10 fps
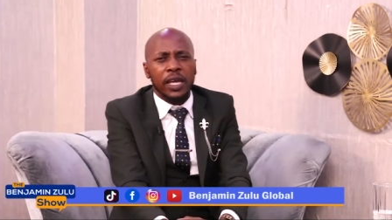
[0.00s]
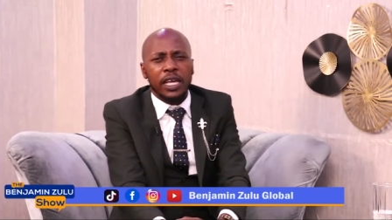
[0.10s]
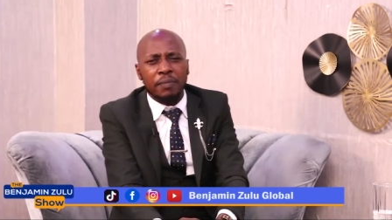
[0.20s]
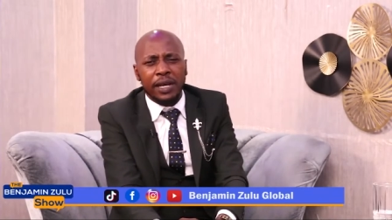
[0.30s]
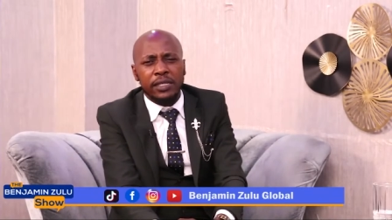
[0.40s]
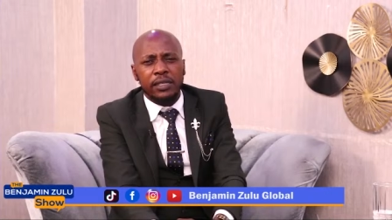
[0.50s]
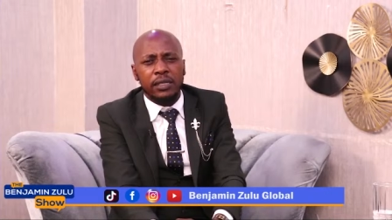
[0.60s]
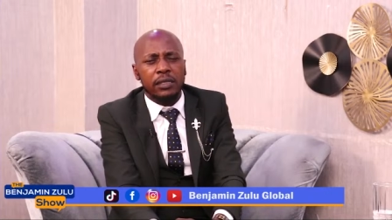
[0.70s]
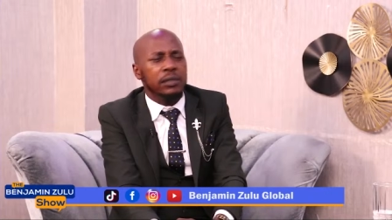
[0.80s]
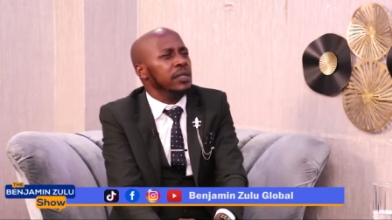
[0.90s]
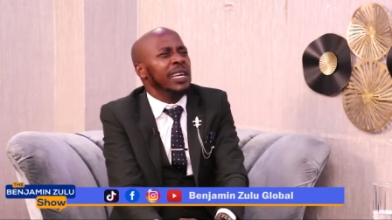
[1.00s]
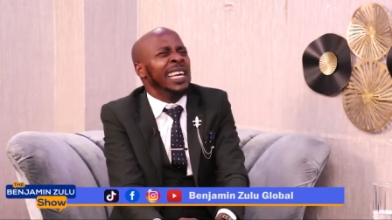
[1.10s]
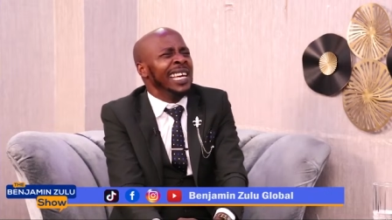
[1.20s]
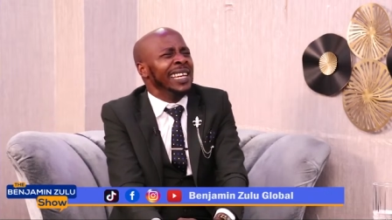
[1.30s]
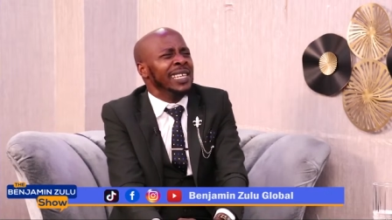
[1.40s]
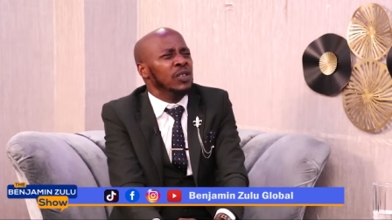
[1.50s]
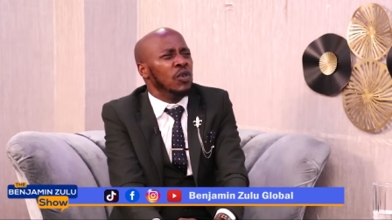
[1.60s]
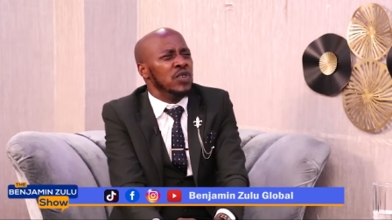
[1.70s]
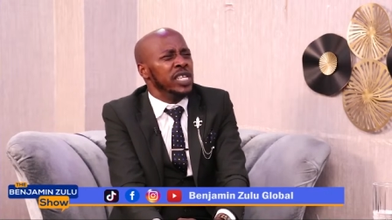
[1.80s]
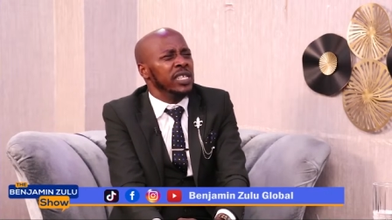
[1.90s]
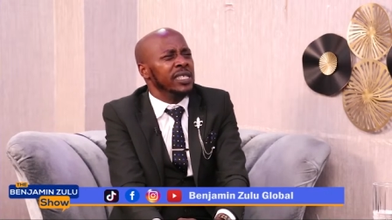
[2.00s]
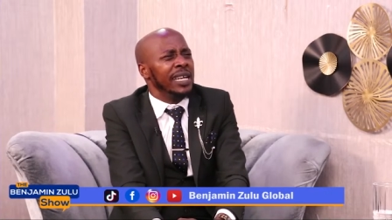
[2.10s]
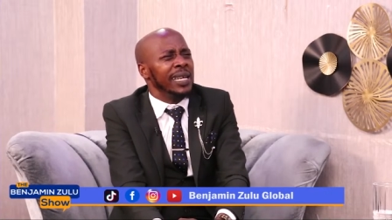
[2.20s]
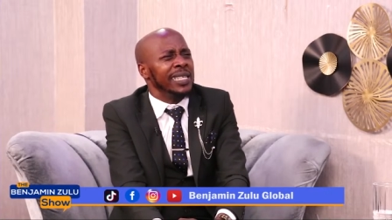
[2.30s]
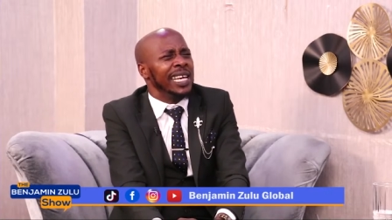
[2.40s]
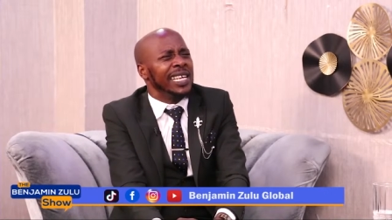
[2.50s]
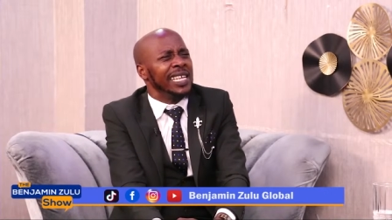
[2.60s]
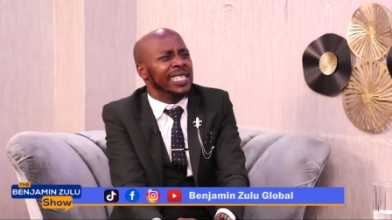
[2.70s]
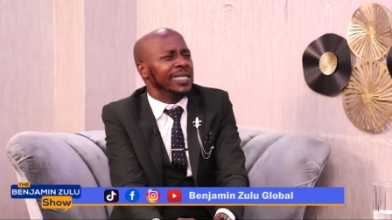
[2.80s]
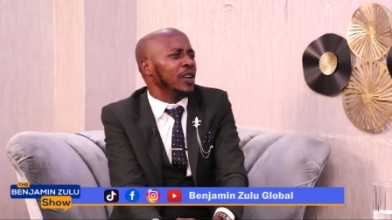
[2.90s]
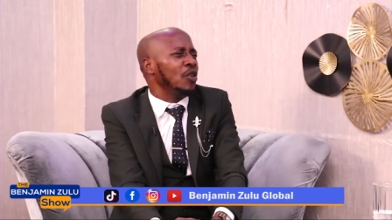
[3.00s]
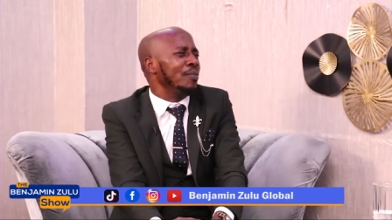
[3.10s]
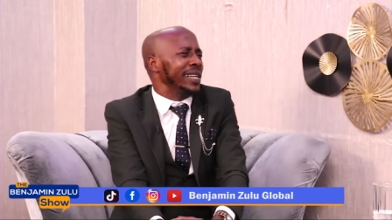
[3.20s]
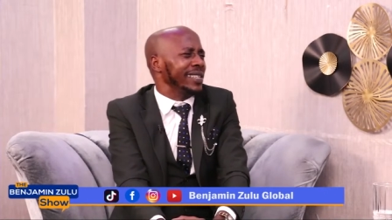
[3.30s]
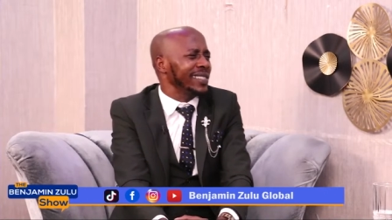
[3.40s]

hearing your wishes and they take it as a command.